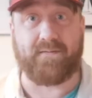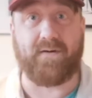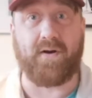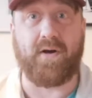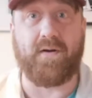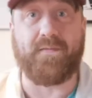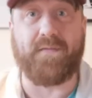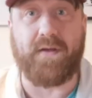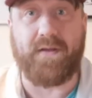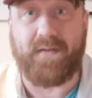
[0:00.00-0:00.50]

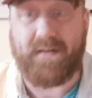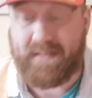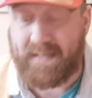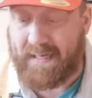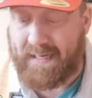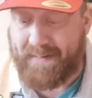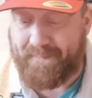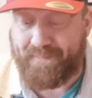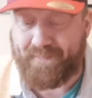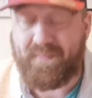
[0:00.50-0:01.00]
arrived the other
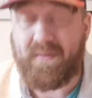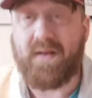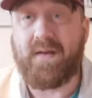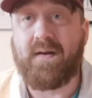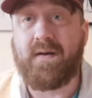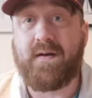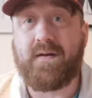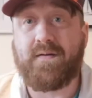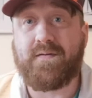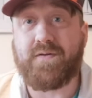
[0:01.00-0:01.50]
day.
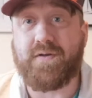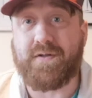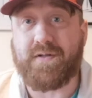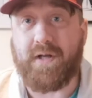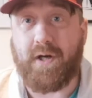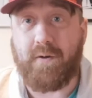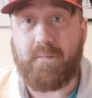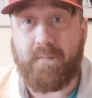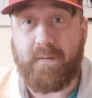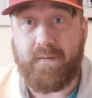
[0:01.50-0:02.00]

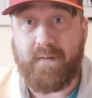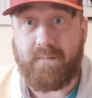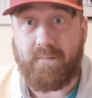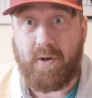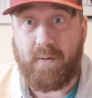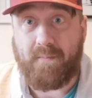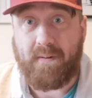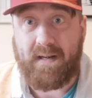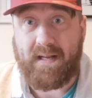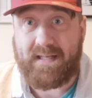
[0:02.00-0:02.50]
Just open them
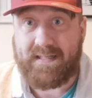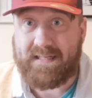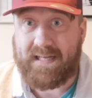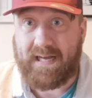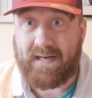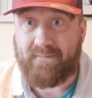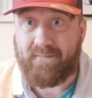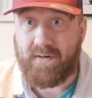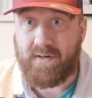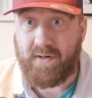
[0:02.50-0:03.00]
up. Let's
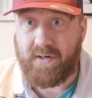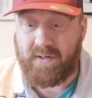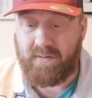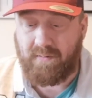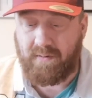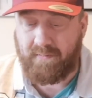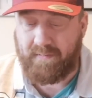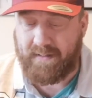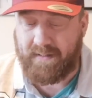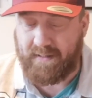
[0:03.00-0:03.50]
have a look
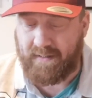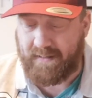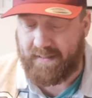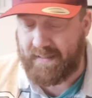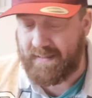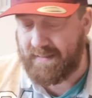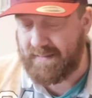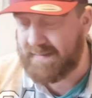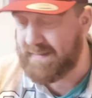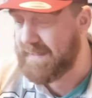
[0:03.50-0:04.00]
at what we got
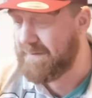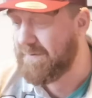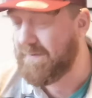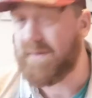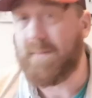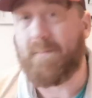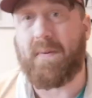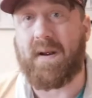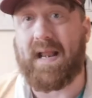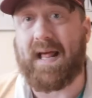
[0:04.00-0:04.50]
in and see
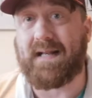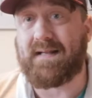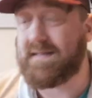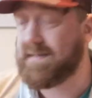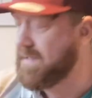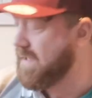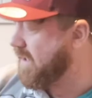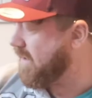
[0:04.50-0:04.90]
what the plans